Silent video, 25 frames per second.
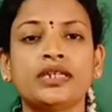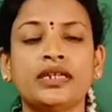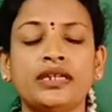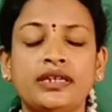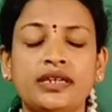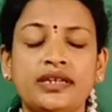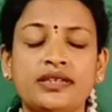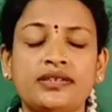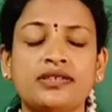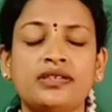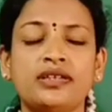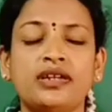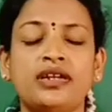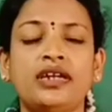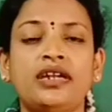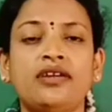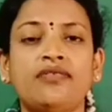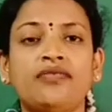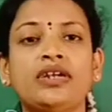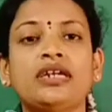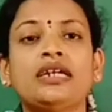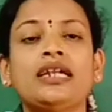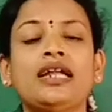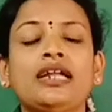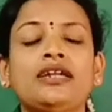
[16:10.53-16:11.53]
Yes,
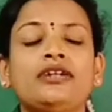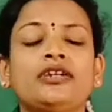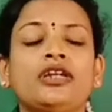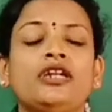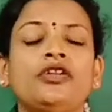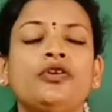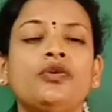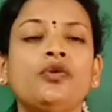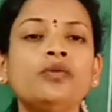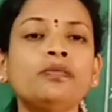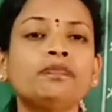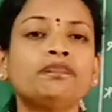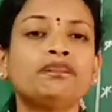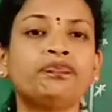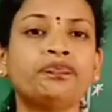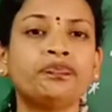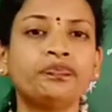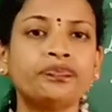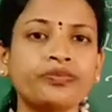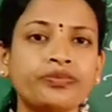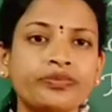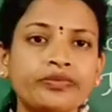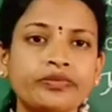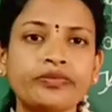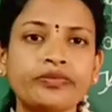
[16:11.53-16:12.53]
definitely I tell you.